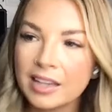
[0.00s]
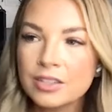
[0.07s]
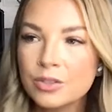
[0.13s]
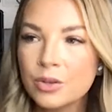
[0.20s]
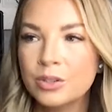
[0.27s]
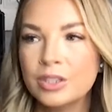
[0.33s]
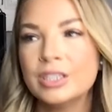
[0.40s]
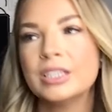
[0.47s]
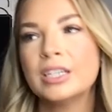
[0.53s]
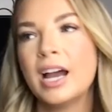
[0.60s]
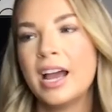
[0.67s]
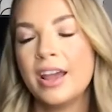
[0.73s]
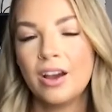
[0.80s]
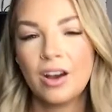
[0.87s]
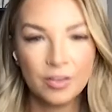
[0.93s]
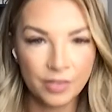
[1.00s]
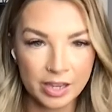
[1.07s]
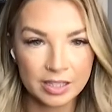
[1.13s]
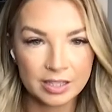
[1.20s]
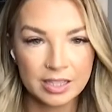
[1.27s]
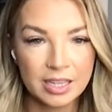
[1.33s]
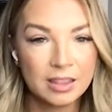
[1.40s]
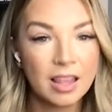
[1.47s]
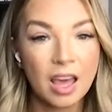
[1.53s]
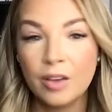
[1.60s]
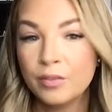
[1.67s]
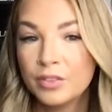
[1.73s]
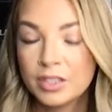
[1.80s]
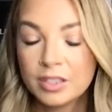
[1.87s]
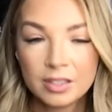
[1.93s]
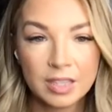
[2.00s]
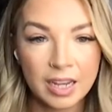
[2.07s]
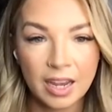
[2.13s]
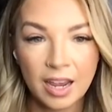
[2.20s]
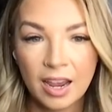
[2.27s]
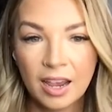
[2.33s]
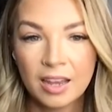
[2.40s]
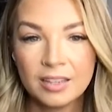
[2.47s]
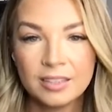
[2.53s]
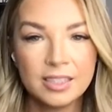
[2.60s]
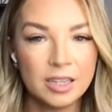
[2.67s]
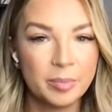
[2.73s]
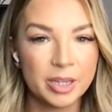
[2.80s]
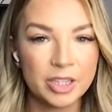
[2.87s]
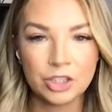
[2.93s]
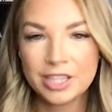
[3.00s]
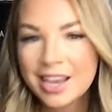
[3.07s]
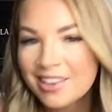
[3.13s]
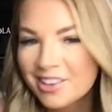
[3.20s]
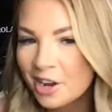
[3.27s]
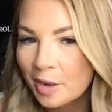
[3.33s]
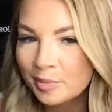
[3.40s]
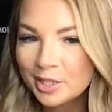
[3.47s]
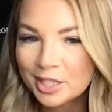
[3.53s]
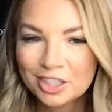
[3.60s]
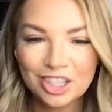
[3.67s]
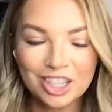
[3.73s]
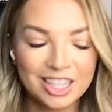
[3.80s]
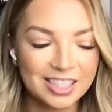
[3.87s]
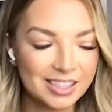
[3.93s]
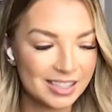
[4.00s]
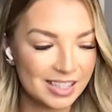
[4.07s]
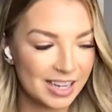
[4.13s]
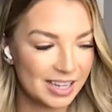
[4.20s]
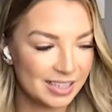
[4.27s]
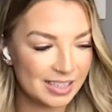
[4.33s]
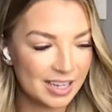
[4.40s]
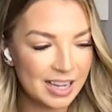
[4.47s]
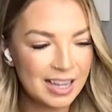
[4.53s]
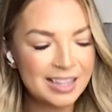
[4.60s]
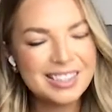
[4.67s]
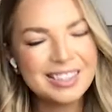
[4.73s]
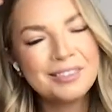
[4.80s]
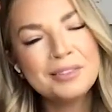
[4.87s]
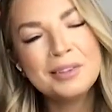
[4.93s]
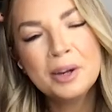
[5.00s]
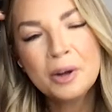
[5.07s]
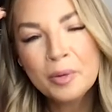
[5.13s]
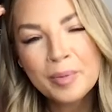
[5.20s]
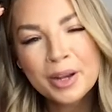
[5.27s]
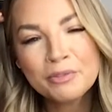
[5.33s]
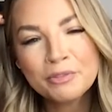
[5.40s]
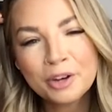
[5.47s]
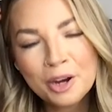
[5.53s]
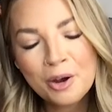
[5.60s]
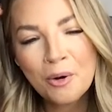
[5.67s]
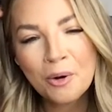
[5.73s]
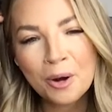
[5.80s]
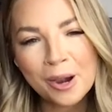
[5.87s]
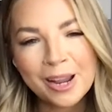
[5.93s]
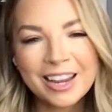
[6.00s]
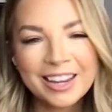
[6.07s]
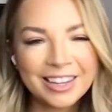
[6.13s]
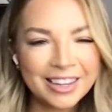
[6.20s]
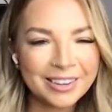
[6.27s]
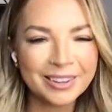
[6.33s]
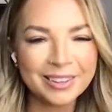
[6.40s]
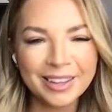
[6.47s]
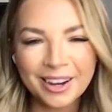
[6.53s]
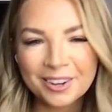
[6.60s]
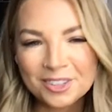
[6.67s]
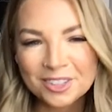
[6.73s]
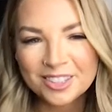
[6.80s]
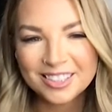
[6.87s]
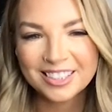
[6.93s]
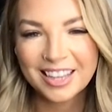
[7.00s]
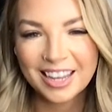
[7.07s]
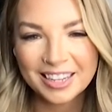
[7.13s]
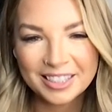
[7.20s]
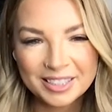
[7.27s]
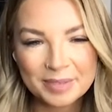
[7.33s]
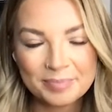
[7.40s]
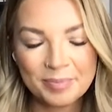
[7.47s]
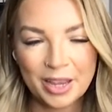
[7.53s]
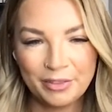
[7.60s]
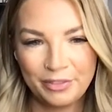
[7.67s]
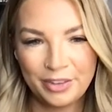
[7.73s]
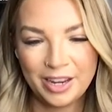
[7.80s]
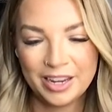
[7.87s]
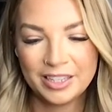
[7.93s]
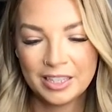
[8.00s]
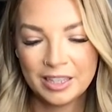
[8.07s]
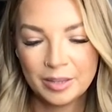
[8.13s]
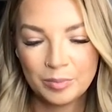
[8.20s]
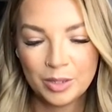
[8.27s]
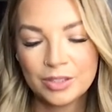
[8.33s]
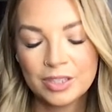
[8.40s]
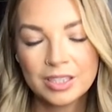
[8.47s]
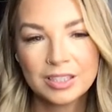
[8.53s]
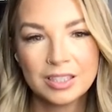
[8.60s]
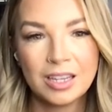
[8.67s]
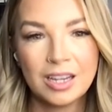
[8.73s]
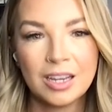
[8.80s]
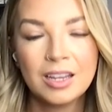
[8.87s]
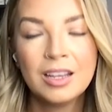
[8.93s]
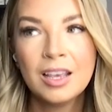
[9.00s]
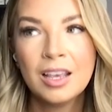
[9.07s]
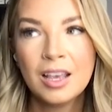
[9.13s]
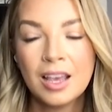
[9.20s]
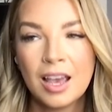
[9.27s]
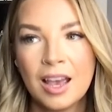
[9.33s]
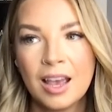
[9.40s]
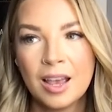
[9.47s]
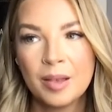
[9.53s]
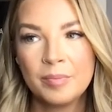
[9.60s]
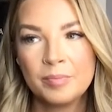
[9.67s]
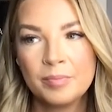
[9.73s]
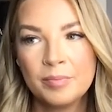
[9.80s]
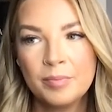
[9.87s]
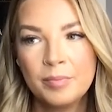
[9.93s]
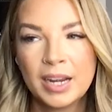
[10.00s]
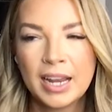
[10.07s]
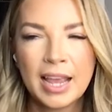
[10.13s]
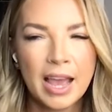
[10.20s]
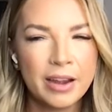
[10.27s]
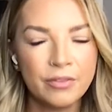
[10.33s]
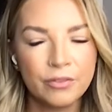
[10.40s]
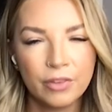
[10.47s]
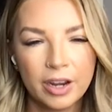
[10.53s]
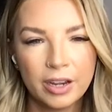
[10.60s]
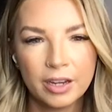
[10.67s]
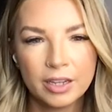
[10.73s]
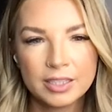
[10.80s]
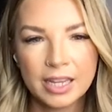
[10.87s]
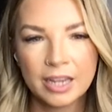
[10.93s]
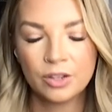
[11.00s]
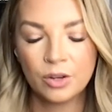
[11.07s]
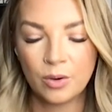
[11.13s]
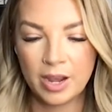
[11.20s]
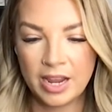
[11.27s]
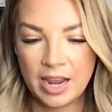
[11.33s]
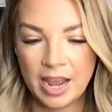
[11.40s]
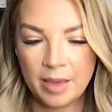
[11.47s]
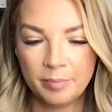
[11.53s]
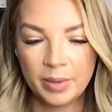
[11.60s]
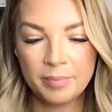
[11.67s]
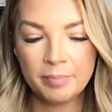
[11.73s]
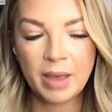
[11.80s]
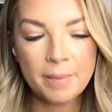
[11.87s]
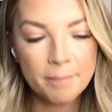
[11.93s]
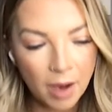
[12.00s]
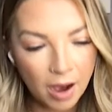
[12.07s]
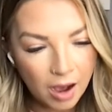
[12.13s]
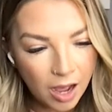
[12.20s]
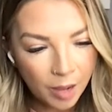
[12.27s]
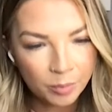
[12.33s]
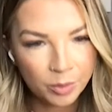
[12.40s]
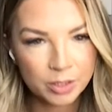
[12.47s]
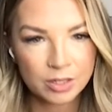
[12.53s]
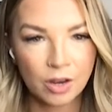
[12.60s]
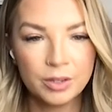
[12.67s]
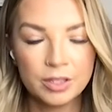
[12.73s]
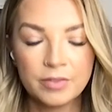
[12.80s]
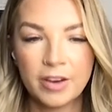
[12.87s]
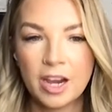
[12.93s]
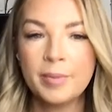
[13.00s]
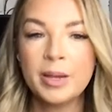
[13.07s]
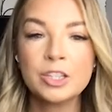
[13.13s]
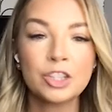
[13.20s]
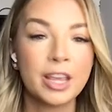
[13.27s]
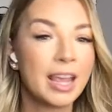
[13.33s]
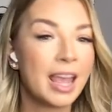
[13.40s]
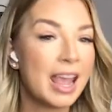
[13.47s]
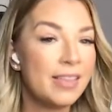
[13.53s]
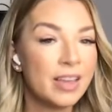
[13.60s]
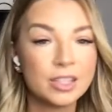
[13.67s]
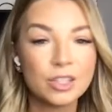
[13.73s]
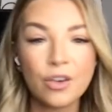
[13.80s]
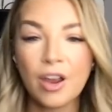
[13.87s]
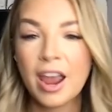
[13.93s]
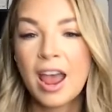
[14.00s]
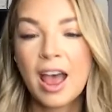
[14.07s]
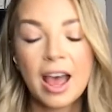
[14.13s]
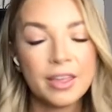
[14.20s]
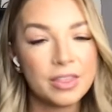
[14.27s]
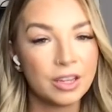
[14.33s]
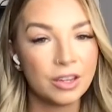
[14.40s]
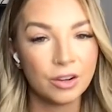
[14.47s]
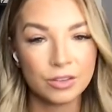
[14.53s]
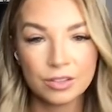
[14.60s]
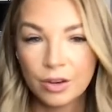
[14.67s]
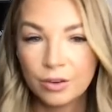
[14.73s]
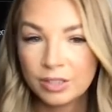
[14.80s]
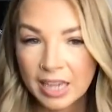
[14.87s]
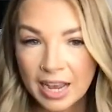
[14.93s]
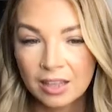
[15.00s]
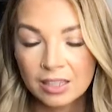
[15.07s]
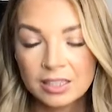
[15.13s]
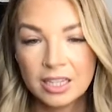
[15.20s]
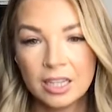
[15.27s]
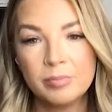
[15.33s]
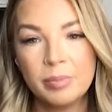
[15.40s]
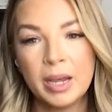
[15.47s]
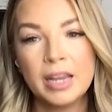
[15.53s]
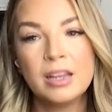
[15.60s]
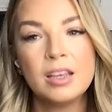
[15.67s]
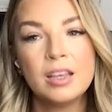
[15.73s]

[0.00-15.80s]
school, I obviously loved singing and did a bunch of talent competitions and did a little bit of recording here and there just to kind of dip my feet into the music scene. But I hadn't written a ton quite yet. But my mom was always very much like, hey, that's great. I think you're so talented, but